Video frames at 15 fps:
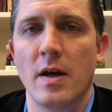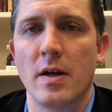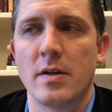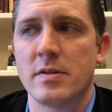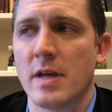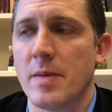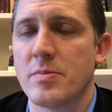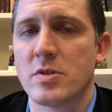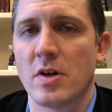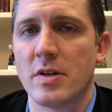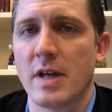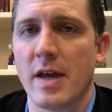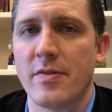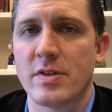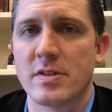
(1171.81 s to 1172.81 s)
attempts on
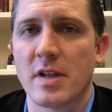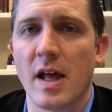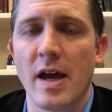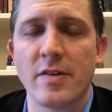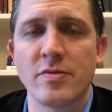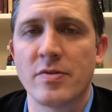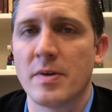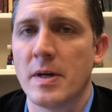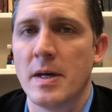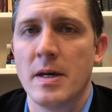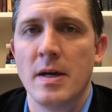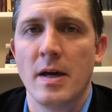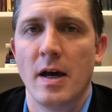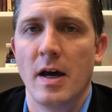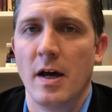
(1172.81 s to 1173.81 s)
David's life,
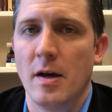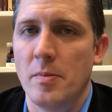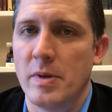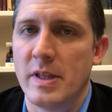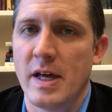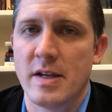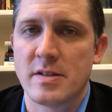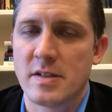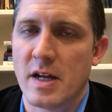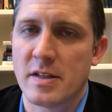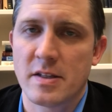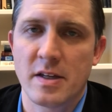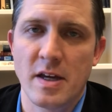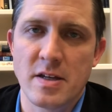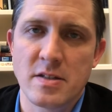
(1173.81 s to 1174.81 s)
but that is not
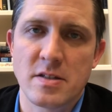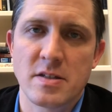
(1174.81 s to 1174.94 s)
the case.